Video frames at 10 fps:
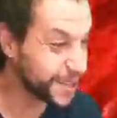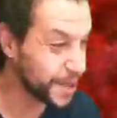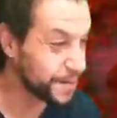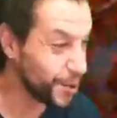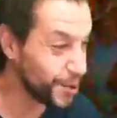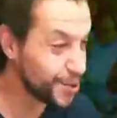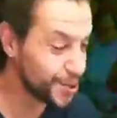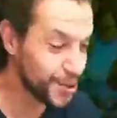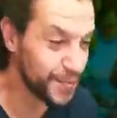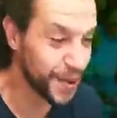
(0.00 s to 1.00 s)
and sub on
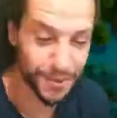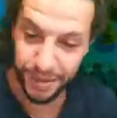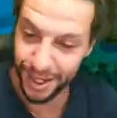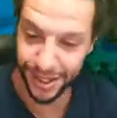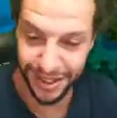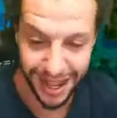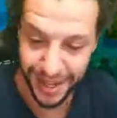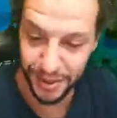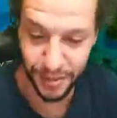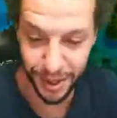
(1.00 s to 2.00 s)
YouTube and Twitch.
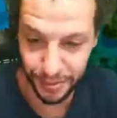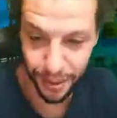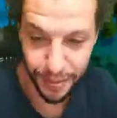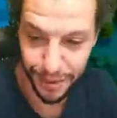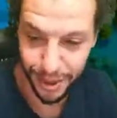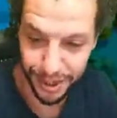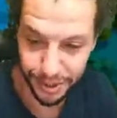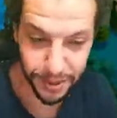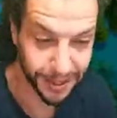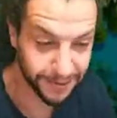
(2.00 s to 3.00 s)
Thanks so much, bro. I
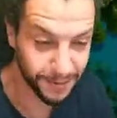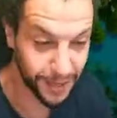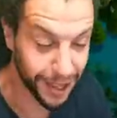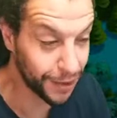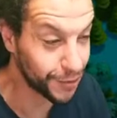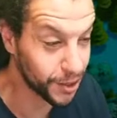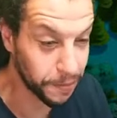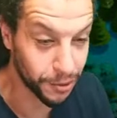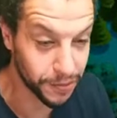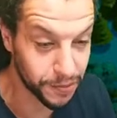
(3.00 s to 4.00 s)
appreciate you, man. Thank you for
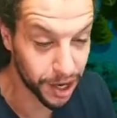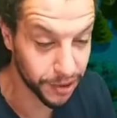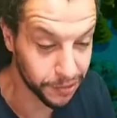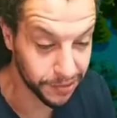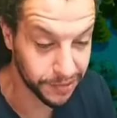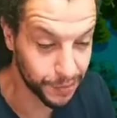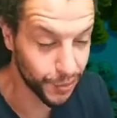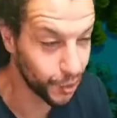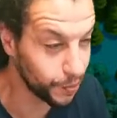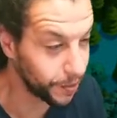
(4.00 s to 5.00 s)
support, Draco.
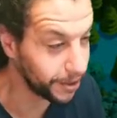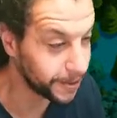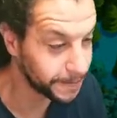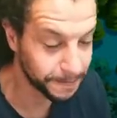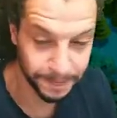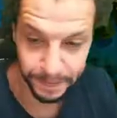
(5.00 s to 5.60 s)
Boom, boom, brother.